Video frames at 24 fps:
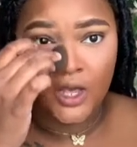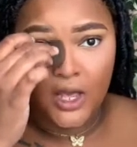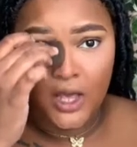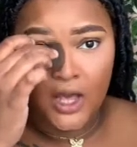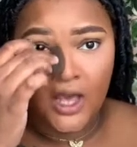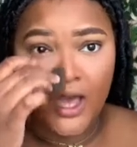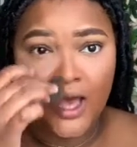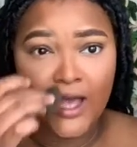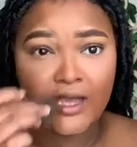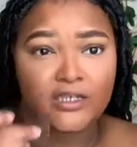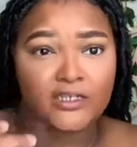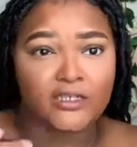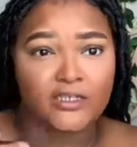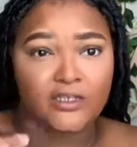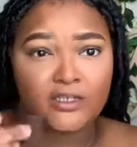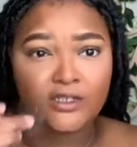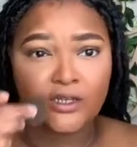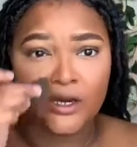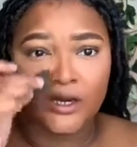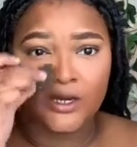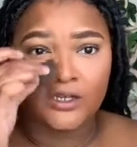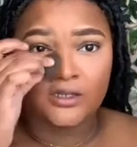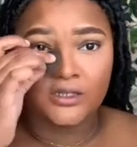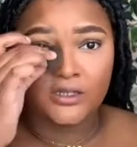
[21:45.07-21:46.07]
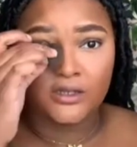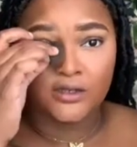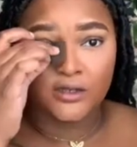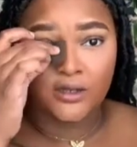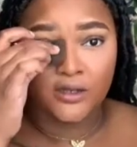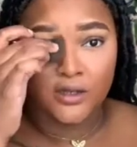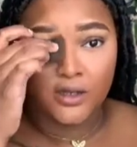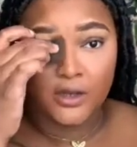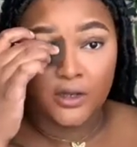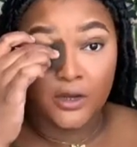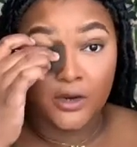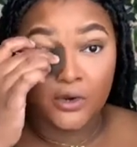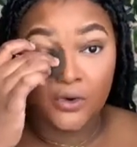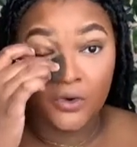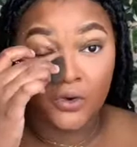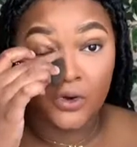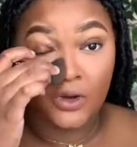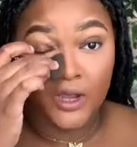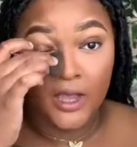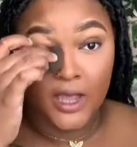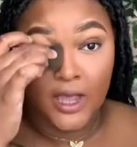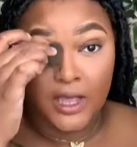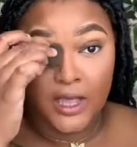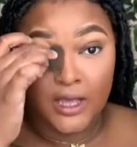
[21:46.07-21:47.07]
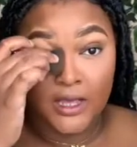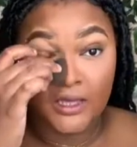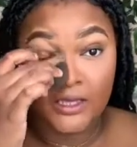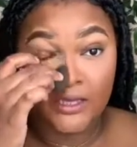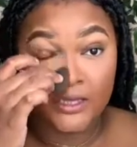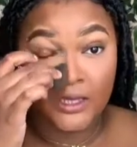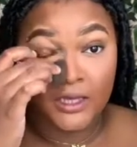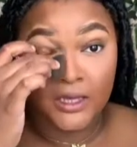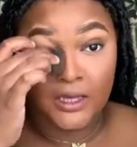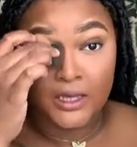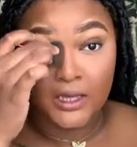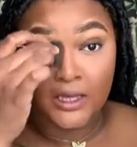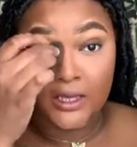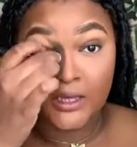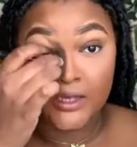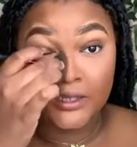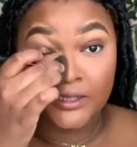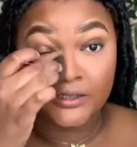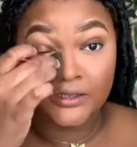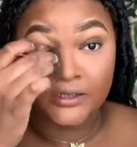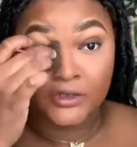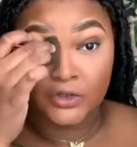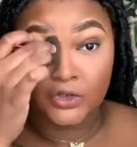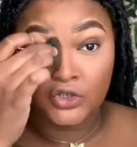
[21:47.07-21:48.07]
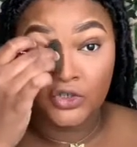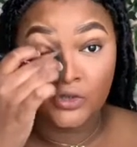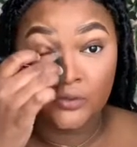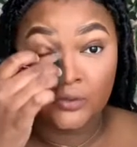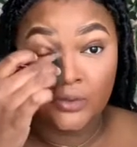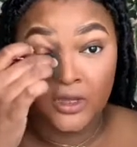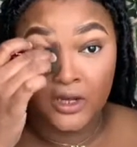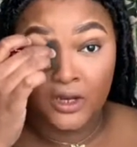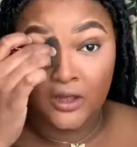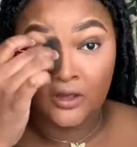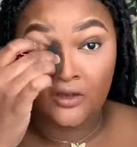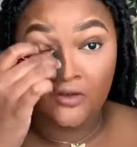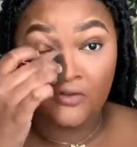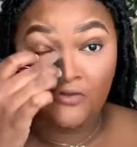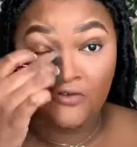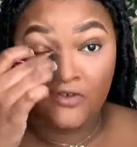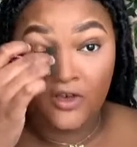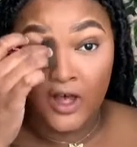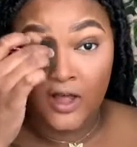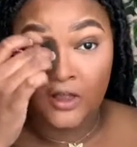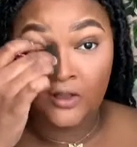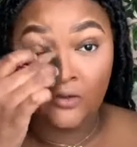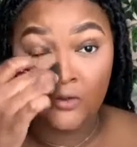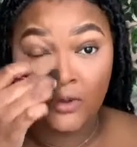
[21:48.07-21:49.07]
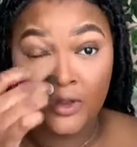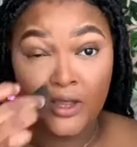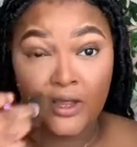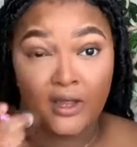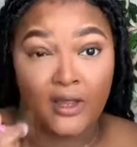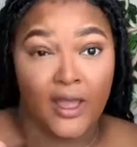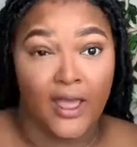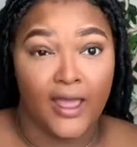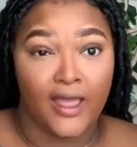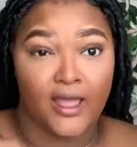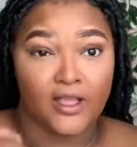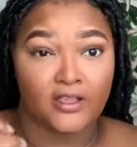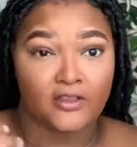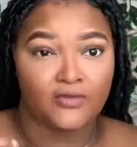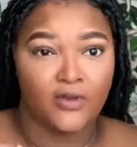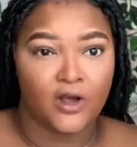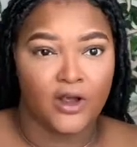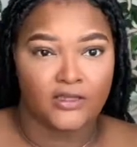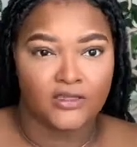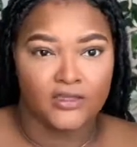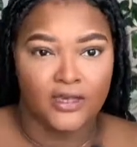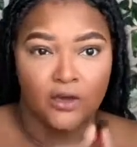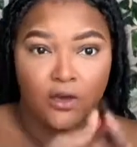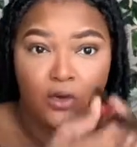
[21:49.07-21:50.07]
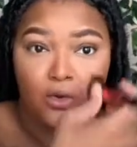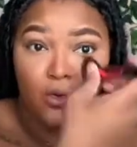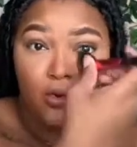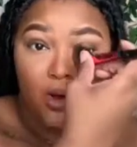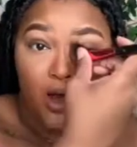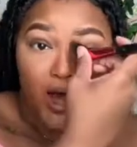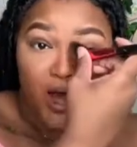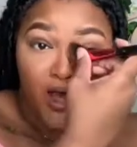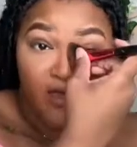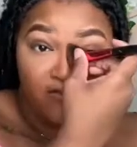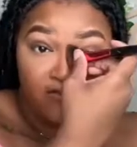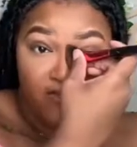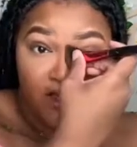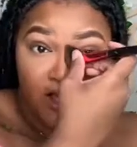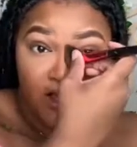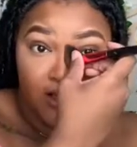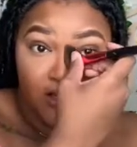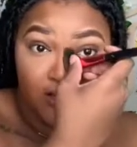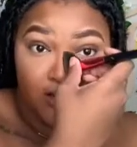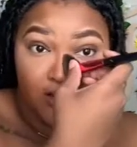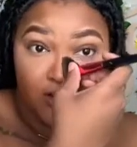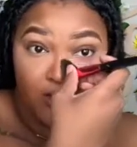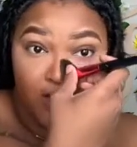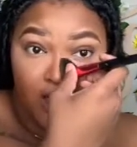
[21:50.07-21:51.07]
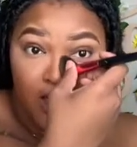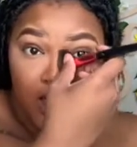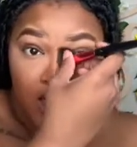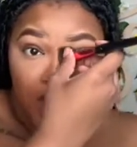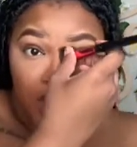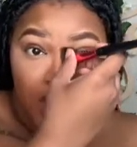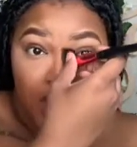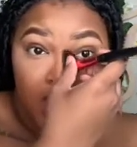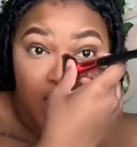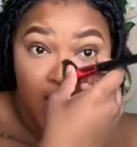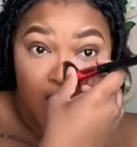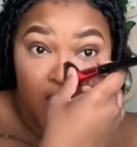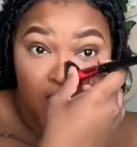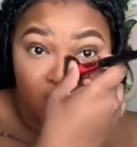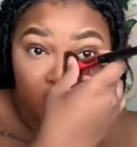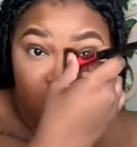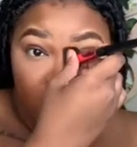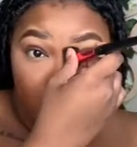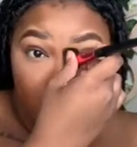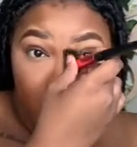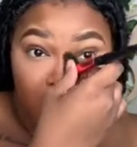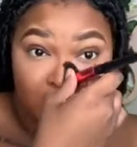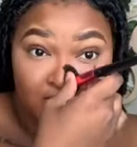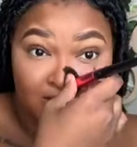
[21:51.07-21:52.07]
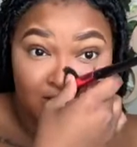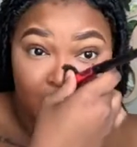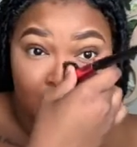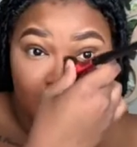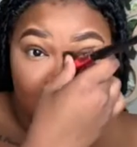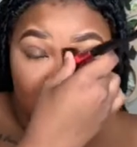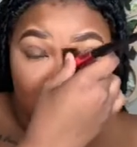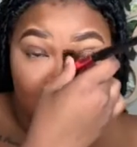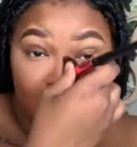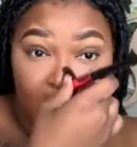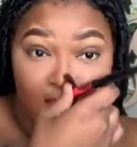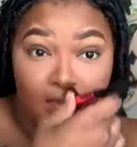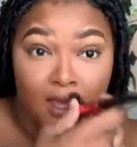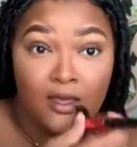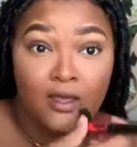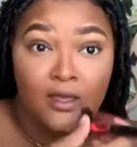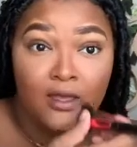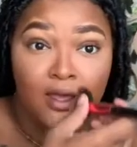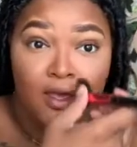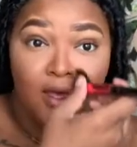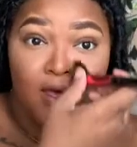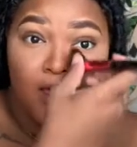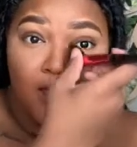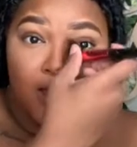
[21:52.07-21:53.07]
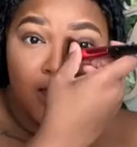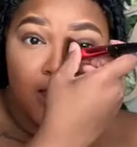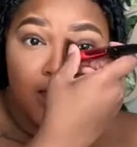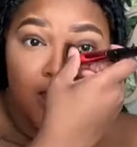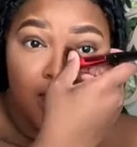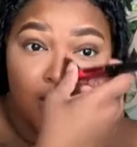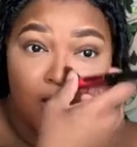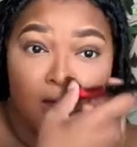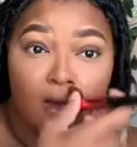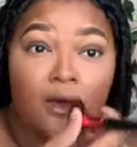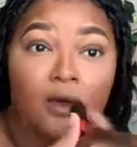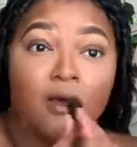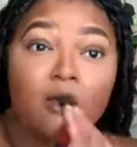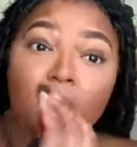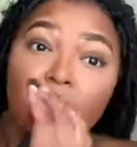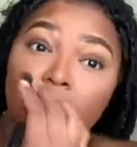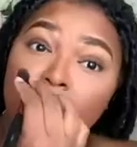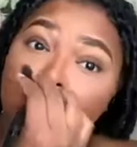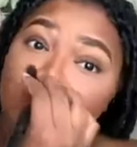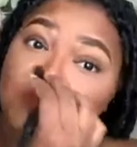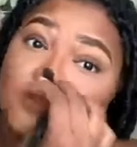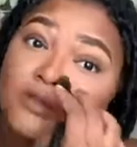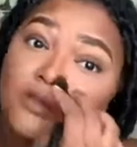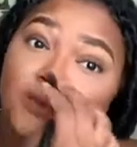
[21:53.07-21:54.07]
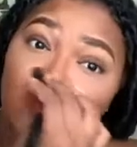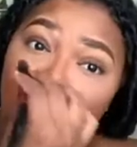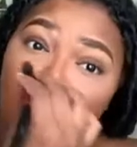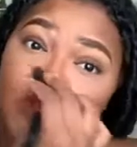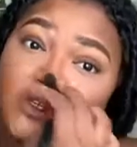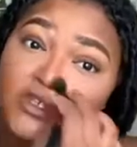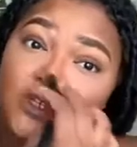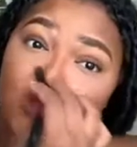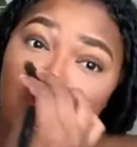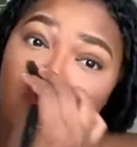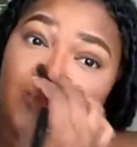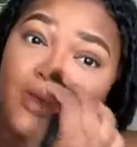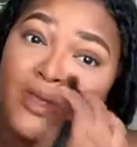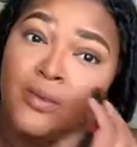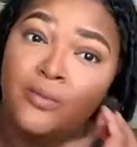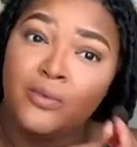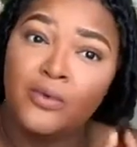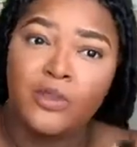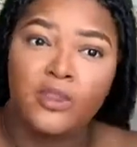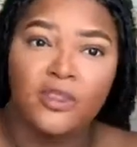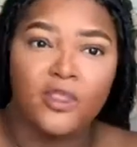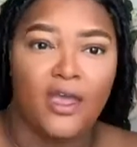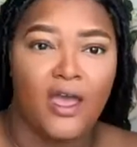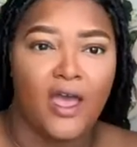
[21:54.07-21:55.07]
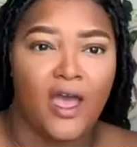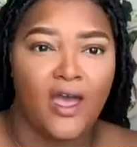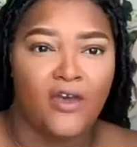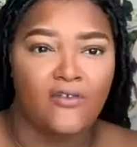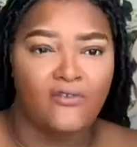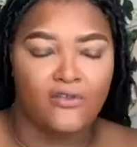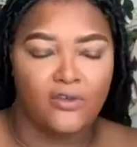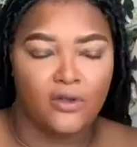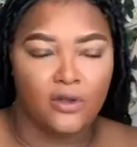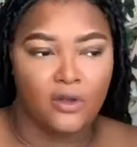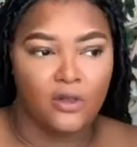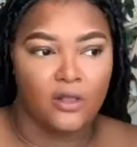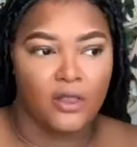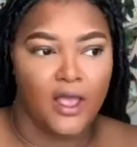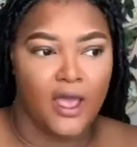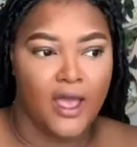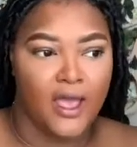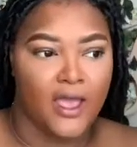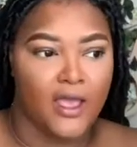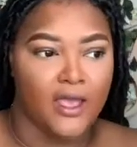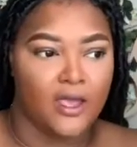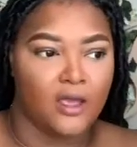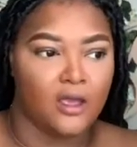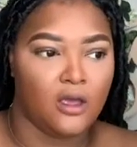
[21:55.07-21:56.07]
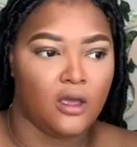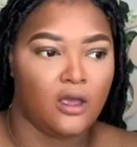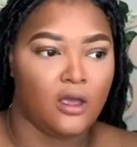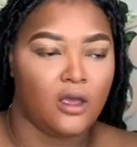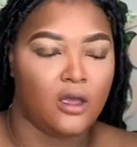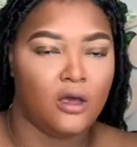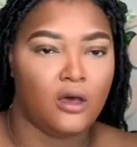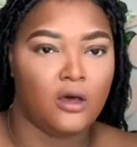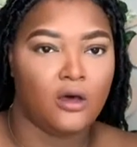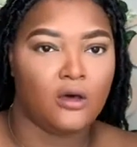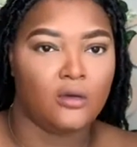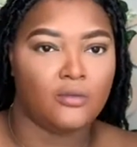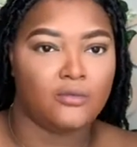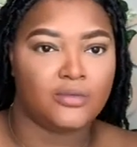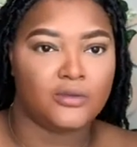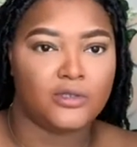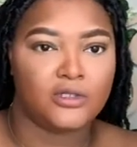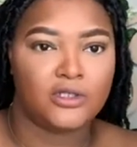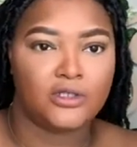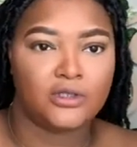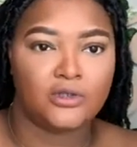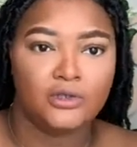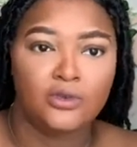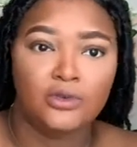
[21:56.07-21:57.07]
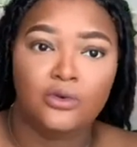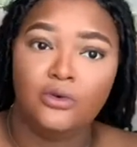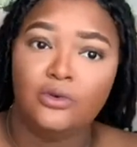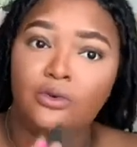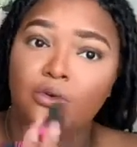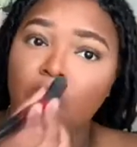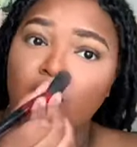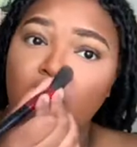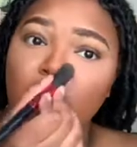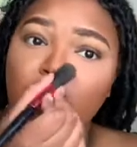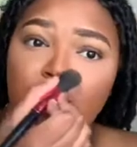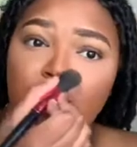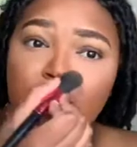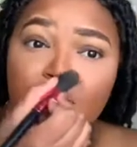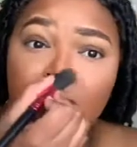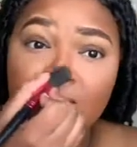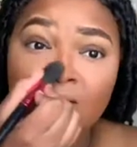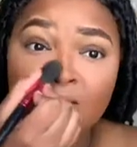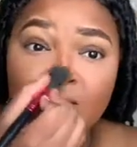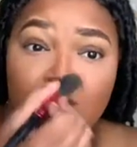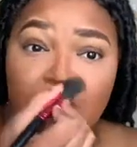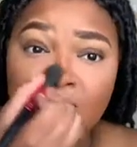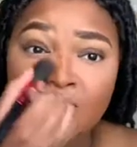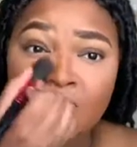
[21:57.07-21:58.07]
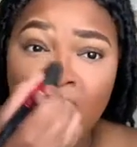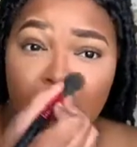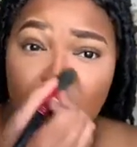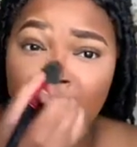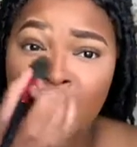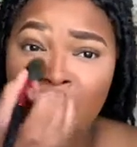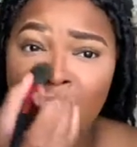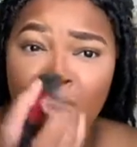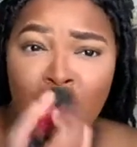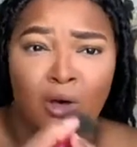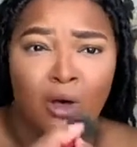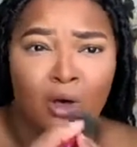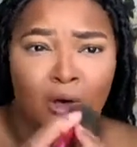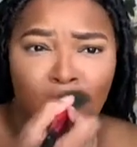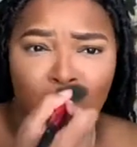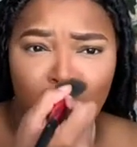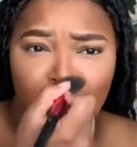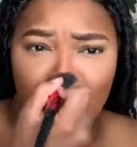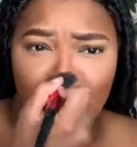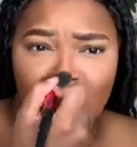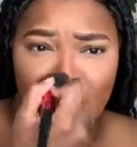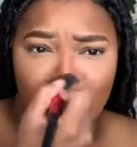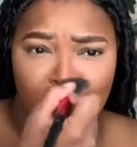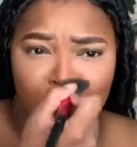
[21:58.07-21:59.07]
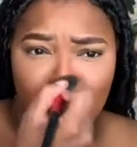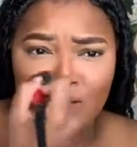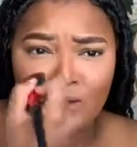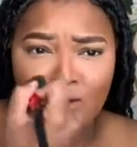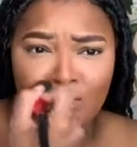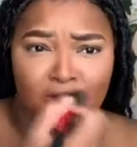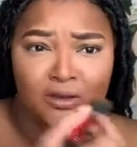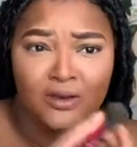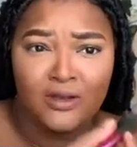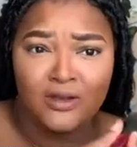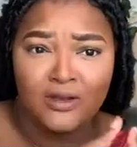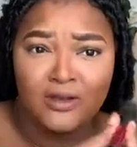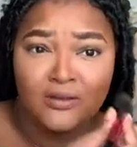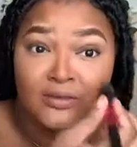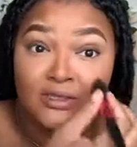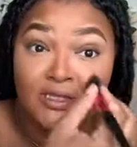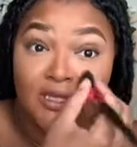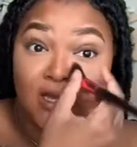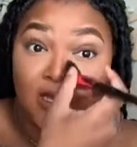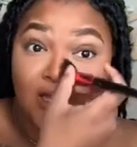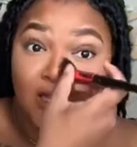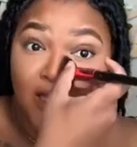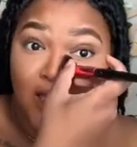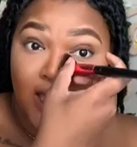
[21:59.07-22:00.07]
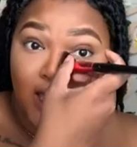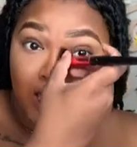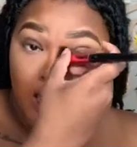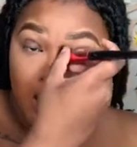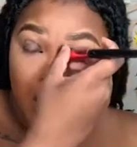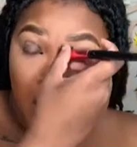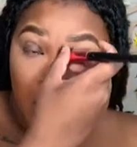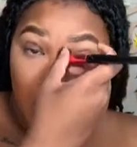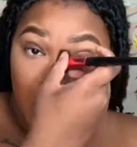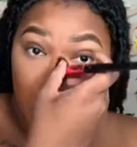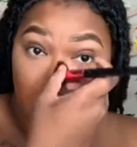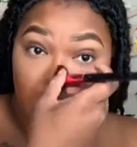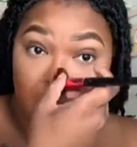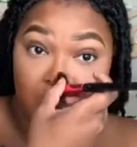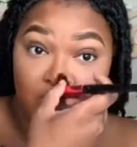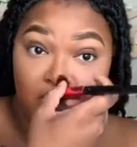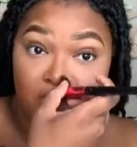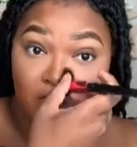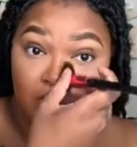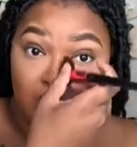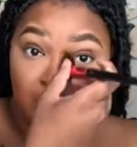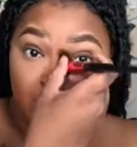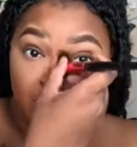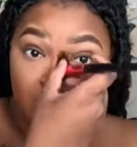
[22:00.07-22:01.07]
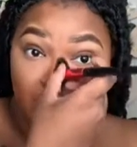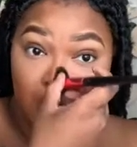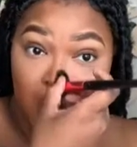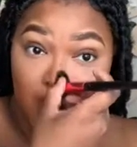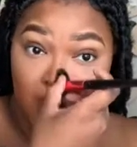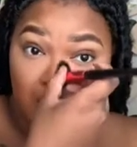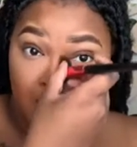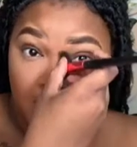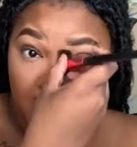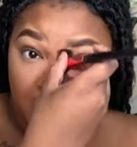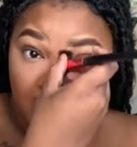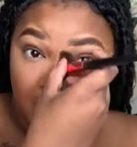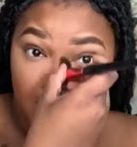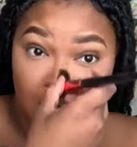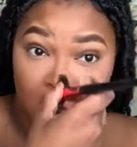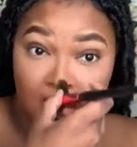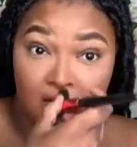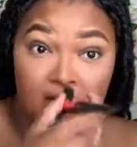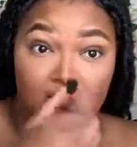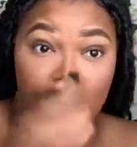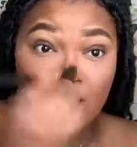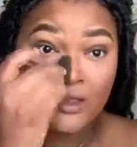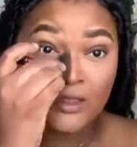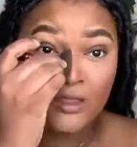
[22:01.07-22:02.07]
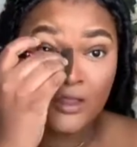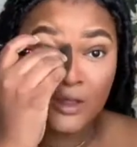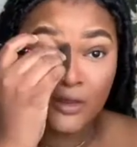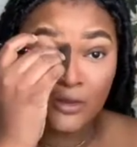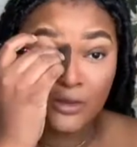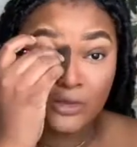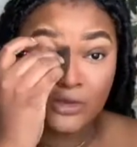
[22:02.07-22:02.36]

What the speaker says: I just start to create a social media following, like as far as like who I follow, and focus on that, which are people that I feel like help to shape and mold me. You know what I'm saying? Like, if you need those